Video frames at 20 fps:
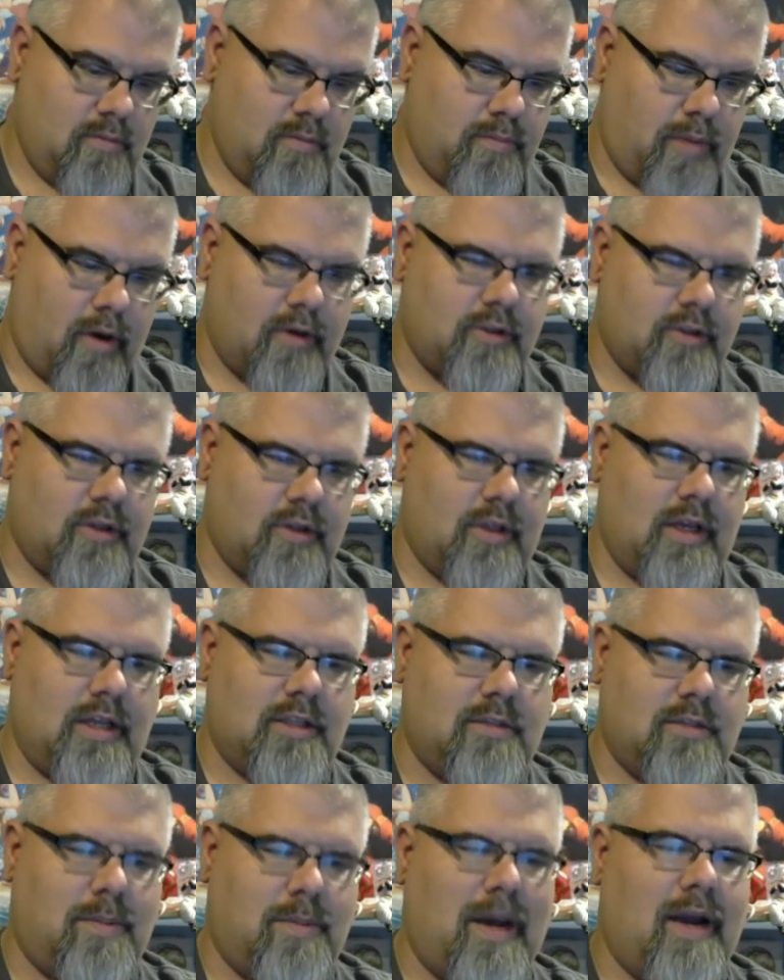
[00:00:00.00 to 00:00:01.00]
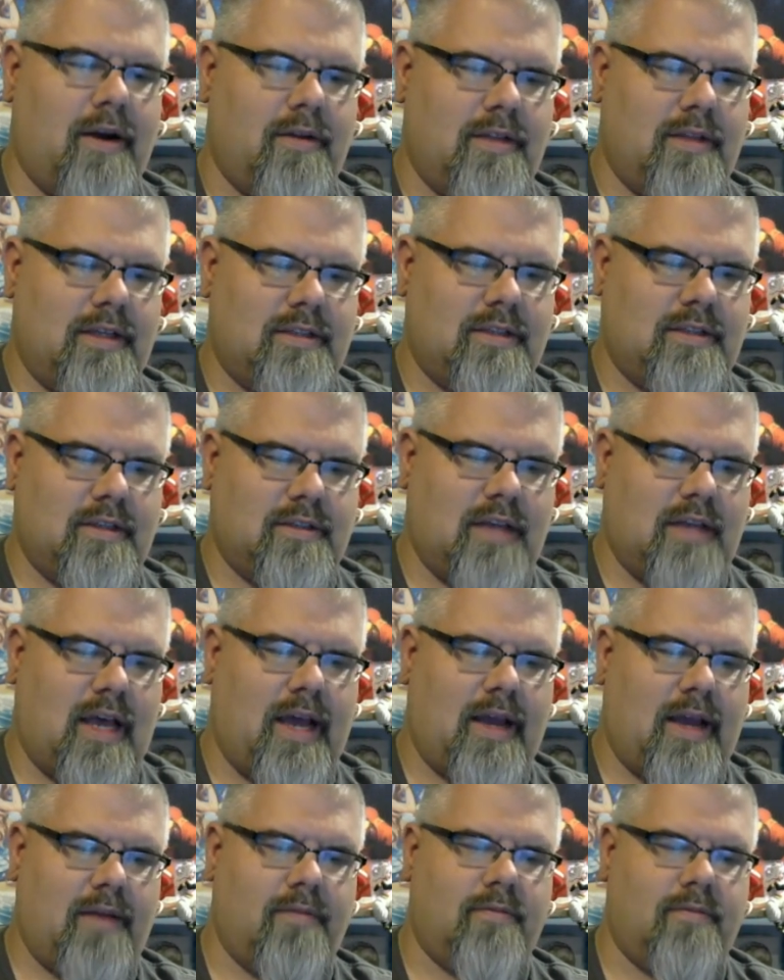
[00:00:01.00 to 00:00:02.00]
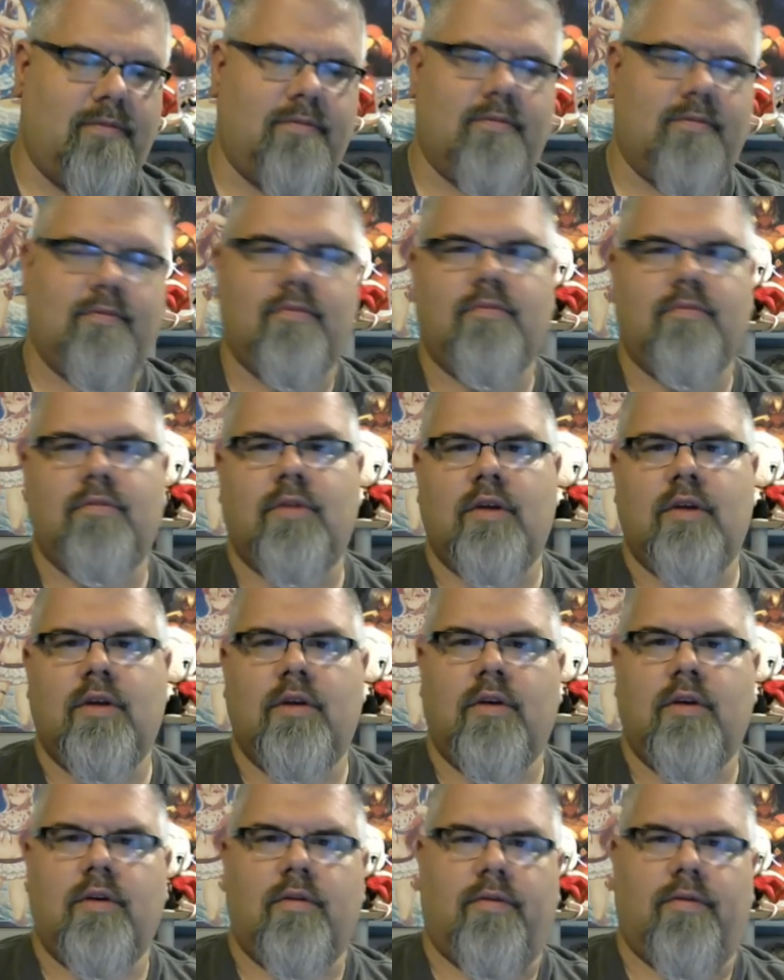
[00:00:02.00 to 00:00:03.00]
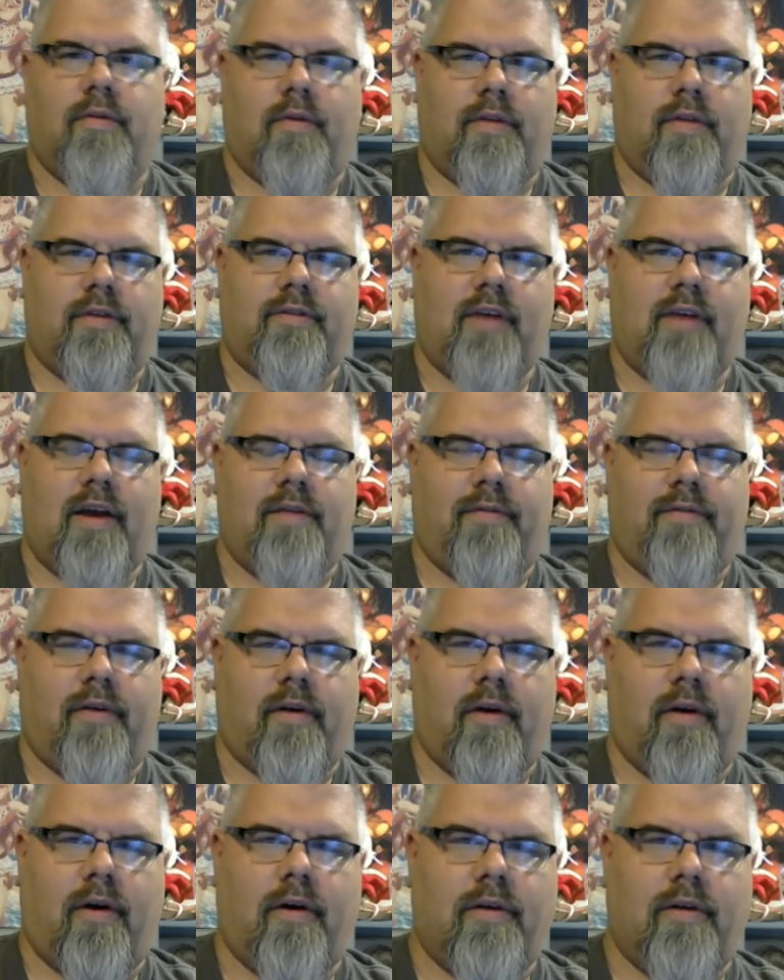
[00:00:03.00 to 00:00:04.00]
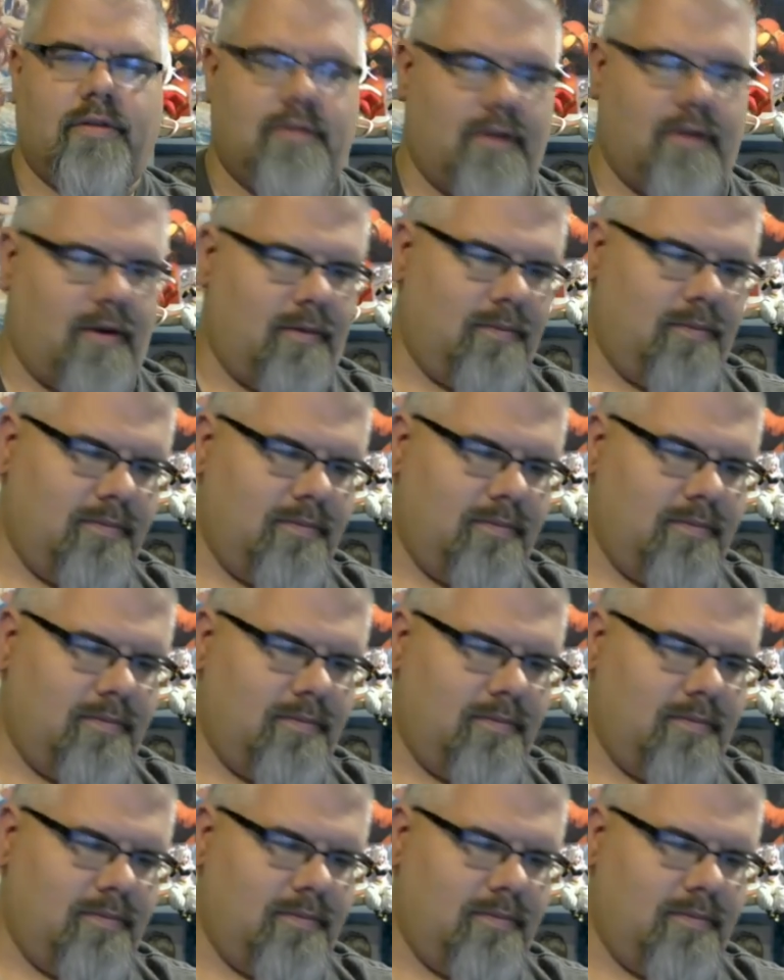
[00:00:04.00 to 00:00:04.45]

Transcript: partially inspired this design for the Cypher card, so.